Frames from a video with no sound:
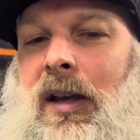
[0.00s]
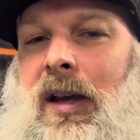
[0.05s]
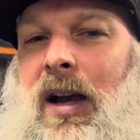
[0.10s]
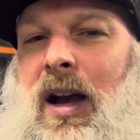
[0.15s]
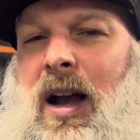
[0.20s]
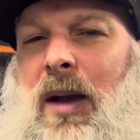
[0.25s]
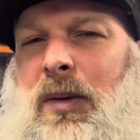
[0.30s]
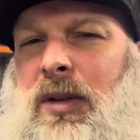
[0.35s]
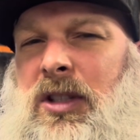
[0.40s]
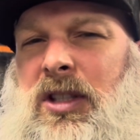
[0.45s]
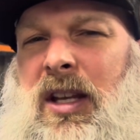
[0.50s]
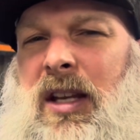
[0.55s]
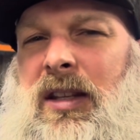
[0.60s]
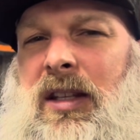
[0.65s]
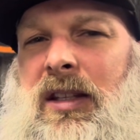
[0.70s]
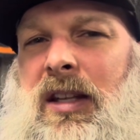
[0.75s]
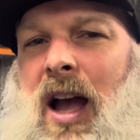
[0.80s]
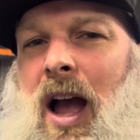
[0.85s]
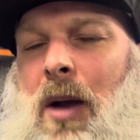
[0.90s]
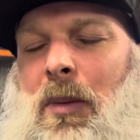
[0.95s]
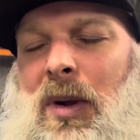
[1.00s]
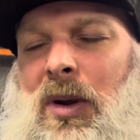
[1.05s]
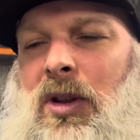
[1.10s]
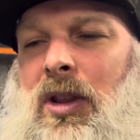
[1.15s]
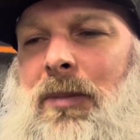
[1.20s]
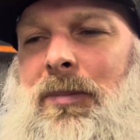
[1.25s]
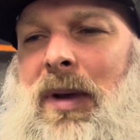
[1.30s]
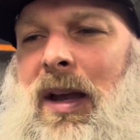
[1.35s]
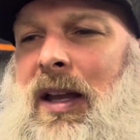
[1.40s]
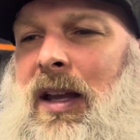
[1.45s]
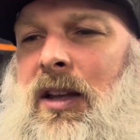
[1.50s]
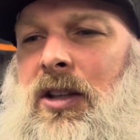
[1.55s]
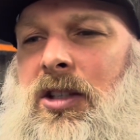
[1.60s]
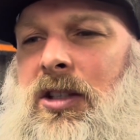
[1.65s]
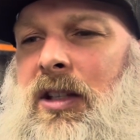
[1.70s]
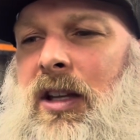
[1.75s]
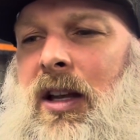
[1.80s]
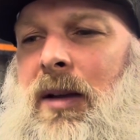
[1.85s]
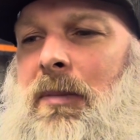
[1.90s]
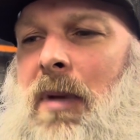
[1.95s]
I wouldn't say at the time we were the
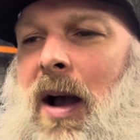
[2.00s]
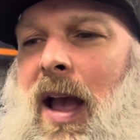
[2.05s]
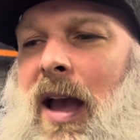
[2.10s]
biggest by